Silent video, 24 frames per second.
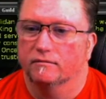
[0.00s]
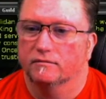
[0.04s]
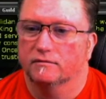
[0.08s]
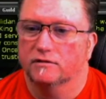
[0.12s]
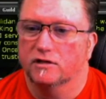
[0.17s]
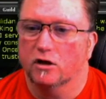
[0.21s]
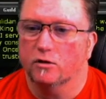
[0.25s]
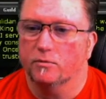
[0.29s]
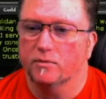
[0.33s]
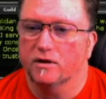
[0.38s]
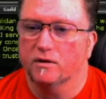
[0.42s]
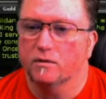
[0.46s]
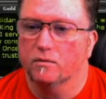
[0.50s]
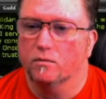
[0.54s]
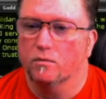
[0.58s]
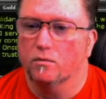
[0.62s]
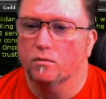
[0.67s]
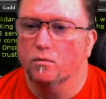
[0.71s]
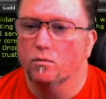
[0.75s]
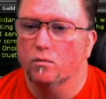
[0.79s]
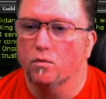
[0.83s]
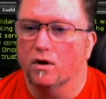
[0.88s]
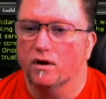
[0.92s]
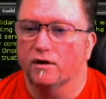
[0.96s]
tell me
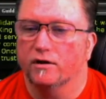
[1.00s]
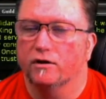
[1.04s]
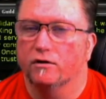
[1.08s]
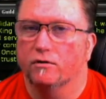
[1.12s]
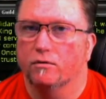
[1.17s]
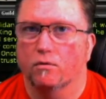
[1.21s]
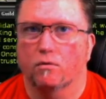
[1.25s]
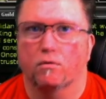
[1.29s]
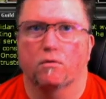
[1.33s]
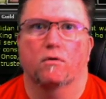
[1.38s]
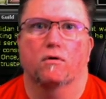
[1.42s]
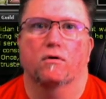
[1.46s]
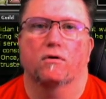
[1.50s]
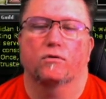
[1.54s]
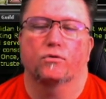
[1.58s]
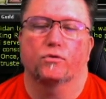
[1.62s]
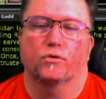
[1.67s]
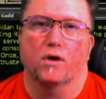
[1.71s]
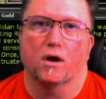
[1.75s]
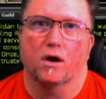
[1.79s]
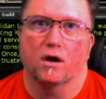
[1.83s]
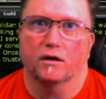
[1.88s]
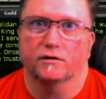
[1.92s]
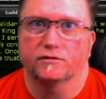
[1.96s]
what your
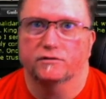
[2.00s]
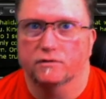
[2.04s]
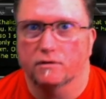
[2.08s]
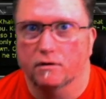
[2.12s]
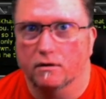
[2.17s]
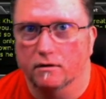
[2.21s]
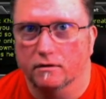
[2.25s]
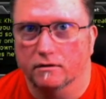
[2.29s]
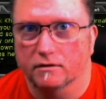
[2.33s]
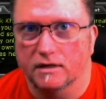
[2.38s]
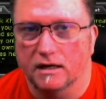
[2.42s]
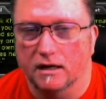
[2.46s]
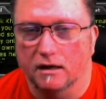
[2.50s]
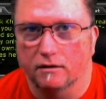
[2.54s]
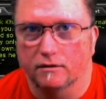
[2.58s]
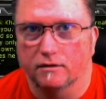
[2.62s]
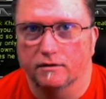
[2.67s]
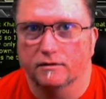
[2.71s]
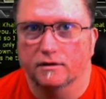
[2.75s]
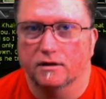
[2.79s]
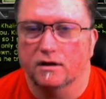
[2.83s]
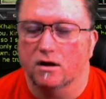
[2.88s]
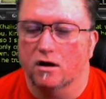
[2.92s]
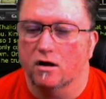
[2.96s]
thoughts are down
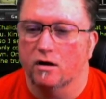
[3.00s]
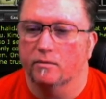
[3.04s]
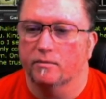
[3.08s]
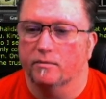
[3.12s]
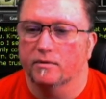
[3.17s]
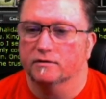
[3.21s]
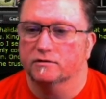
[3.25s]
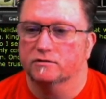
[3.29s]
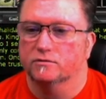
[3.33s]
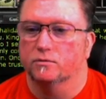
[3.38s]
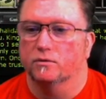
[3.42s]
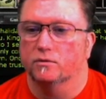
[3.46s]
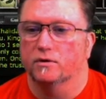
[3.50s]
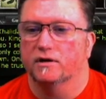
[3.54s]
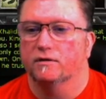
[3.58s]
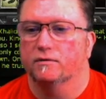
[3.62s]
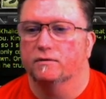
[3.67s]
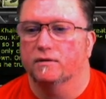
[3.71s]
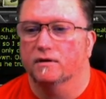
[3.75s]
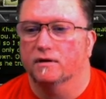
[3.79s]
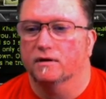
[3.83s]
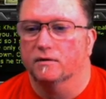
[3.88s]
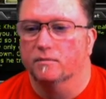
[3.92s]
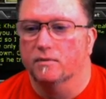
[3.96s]
in the comments. What do you
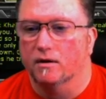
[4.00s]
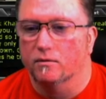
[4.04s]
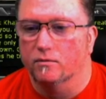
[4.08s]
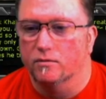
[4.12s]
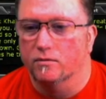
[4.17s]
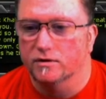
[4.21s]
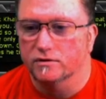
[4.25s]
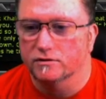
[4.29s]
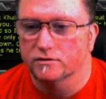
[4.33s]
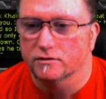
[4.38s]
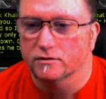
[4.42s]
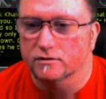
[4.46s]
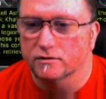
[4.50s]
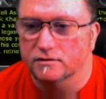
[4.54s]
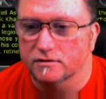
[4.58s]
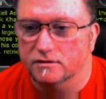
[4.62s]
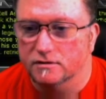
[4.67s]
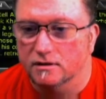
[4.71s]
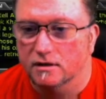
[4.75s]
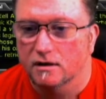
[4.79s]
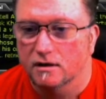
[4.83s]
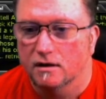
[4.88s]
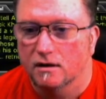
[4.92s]
think about wizards?